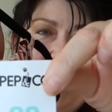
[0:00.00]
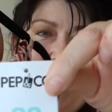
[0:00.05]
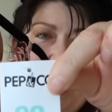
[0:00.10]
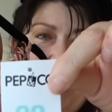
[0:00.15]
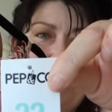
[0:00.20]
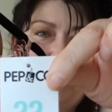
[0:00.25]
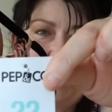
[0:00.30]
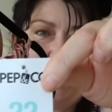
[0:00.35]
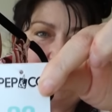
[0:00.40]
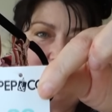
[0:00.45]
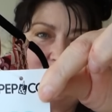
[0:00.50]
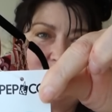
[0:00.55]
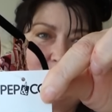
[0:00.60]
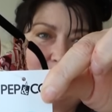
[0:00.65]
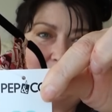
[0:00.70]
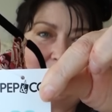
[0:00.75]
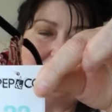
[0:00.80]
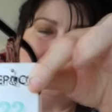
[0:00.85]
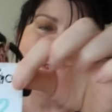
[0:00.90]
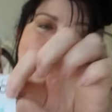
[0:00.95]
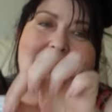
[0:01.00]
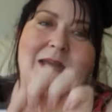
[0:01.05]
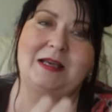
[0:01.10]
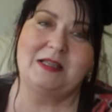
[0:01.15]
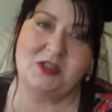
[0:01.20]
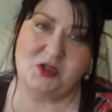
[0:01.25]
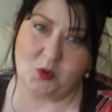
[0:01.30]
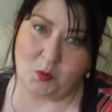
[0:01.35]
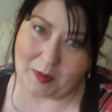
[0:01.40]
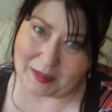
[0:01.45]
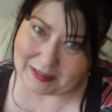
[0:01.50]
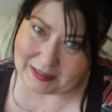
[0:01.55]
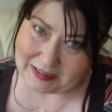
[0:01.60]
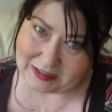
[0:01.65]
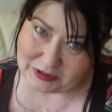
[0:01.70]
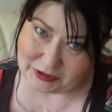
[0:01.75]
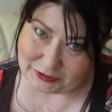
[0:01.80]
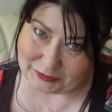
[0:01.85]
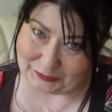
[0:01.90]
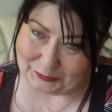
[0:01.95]
I picked it up in a size
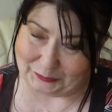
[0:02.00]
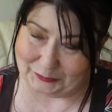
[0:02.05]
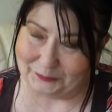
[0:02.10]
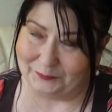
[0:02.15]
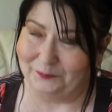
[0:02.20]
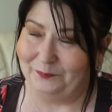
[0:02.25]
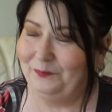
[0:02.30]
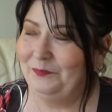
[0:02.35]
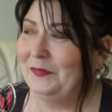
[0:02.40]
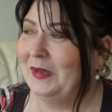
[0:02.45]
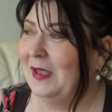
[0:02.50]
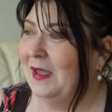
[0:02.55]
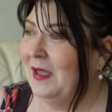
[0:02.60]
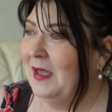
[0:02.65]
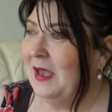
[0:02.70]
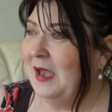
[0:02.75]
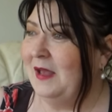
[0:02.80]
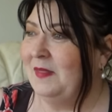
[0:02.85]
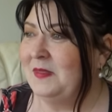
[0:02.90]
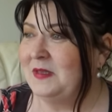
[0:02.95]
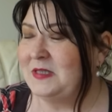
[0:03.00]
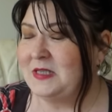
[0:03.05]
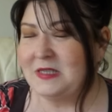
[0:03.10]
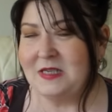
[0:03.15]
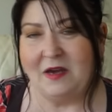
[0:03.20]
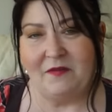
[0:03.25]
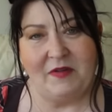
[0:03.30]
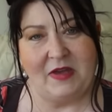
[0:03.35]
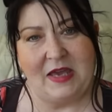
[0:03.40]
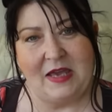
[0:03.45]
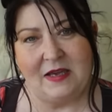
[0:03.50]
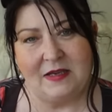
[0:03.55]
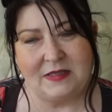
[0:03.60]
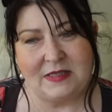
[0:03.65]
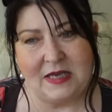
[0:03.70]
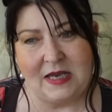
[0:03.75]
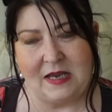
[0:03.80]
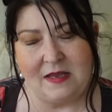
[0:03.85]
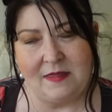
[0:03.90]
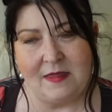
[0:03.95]
22 and they did have an
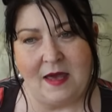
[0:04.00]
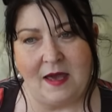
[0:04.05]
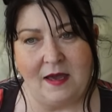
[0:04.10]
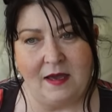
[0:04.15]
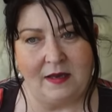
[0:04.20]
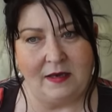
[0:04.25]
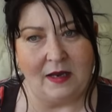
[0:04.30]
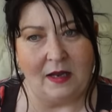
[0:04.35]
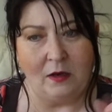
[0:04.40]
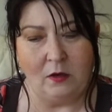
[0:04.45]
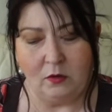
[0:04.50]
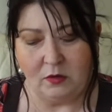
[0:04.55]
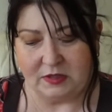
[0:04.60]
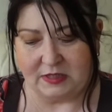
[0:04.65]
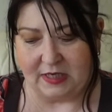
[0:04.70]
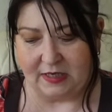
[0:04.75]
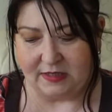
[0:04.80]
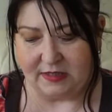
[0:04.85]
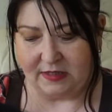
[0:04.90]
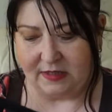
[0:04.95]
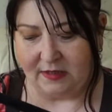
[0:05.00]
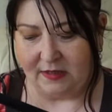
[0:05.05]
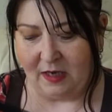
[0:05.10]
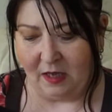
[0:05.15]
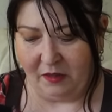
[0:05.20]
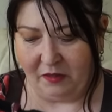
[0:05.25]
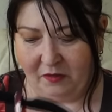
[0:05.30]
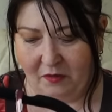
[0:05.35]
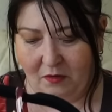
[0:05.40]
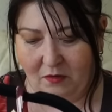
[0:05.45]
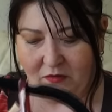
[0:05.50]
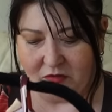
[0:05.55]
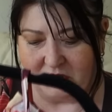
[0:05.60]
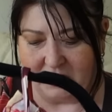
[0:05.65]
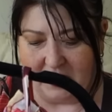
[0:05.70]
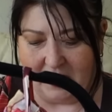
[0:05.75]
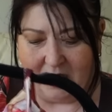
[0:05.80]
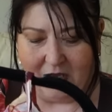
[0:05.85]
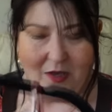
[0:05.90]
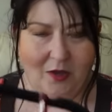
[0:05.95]
18 there and I looked at it and I
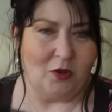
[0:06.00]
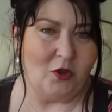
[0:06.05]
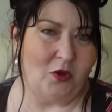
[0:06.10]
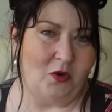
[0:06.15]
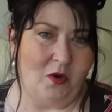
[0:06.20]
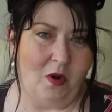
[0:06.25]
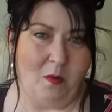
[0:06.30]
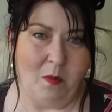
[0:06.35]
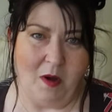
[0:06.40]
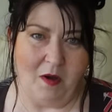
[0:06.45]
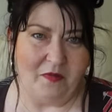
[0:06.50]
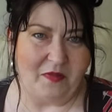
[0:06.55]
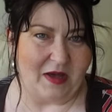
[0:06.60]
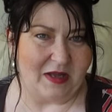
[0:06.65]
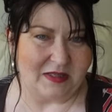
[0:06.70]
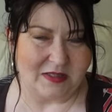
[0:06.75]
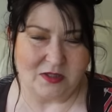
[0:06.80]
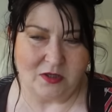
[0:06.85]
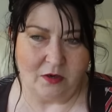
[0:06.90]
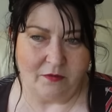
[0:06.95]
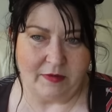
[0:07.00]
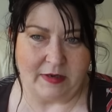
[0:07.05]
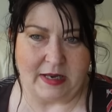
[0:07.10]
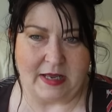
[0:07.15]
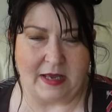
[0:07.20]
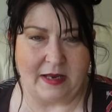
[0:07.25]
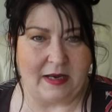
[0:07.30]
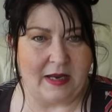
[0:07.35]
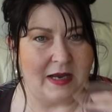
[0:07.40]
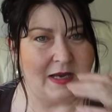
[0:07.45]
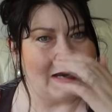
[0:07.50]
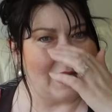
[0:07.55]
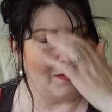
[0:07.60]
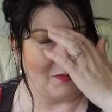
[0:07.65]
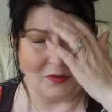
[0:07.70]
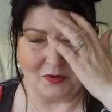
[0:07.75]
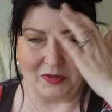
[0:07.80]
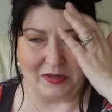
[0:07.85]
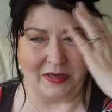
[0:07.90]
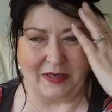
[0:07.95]
thought, do you know what, that's not an 18,
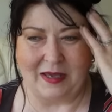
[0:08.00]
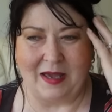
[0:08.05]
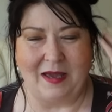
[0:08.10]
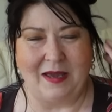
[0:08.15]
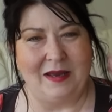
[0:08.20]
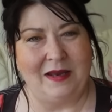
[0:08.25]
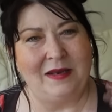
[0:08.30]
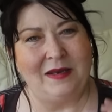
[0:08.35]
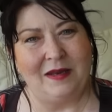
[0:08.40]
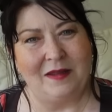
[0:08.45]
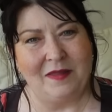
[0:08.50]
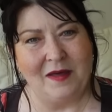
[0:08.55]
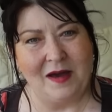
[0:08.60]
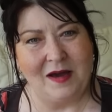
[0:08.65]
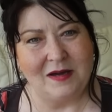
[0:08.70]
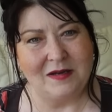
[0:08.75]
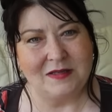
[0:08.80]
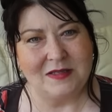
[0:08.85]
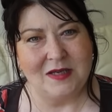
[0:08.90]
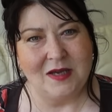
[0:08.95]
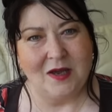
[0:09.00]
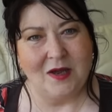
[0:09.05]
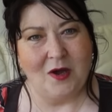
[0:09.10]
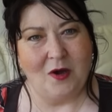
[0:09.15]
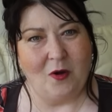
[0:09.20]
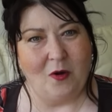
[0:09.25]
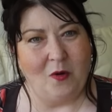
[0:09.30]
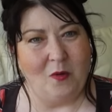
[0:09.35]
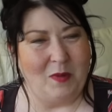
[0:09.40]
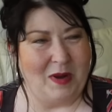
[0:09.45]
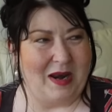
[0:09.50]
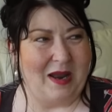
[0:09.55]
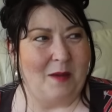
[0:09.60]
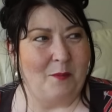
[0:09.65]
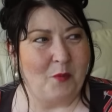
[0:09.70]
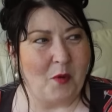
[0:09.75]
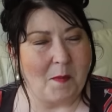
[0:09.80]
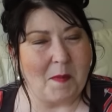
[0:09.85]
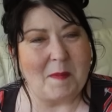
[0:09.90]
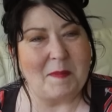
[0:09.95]
I'm not going to get into that. Or oh, well,
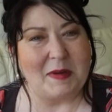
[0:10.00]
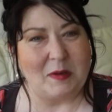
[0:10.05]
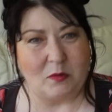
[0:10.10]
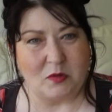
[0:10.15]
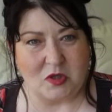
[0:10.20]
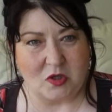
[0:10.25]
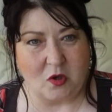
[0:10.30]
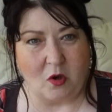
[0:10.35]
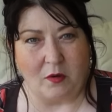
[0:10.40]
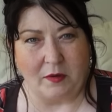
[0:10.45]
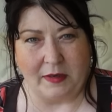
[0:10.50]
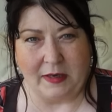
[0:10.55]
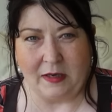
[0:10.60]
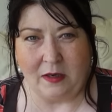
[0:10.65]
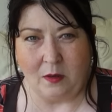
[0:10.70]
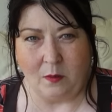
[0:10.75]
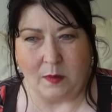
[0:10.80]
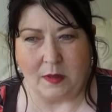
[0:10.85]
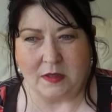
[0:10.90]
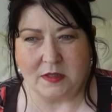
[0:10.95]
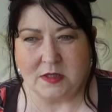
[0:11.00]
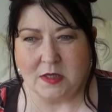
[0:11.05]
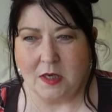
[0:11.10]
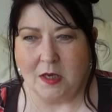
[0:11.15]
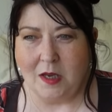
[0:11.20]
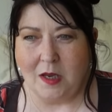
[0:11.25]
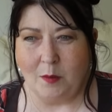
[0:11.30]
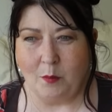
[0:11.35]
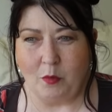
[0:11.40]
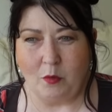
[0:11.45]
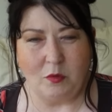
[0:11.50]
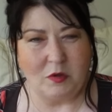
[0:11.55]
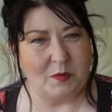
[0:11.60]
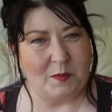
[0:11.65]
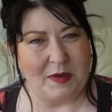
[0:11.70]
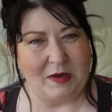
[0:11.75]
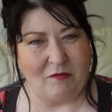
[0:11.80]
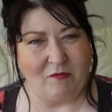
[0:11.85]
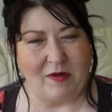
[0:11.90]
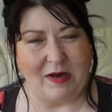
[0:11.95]
I probably would have gotten into it, but it would
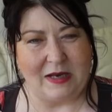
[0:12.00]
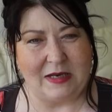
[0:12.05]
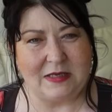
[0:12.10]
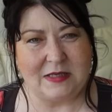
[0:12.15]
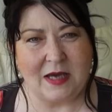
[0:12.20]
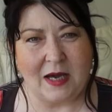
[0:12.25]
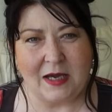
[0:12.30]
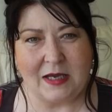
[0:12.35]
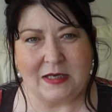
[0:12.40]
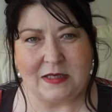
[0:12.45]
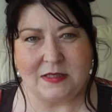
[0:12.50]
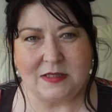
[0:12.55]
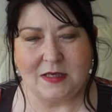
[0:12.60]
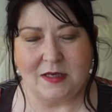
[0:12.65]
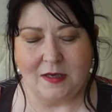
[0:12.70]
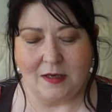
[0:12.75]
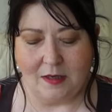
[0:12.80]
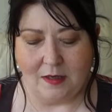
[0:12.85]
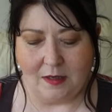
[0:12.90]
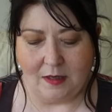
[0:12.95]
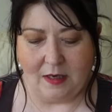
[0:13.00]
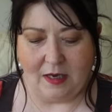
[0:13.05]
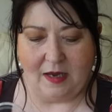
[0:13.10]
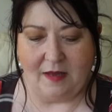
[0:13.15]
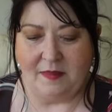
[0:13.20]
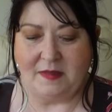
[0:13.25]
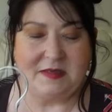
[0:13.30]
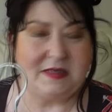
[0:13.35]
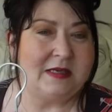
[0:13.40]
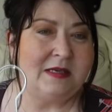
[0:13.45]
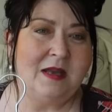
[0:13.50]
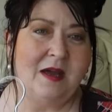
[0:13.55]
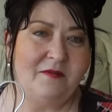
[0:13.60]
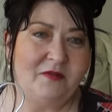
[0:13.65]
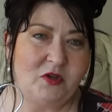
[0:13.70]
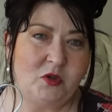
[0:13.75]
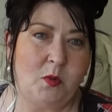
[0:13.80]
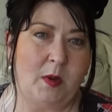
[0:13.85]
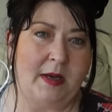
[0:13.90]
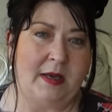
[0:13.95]
have been really tight. And they didn't
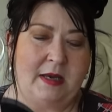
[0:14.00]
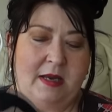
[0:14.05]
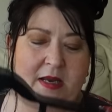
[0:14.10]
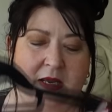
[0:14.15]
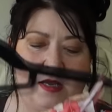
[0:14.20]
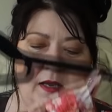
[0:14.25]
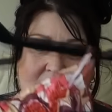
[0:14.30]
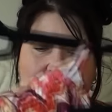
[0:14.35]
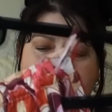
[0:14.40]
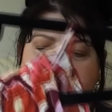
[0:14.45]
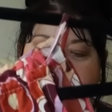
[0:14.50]
have a 20,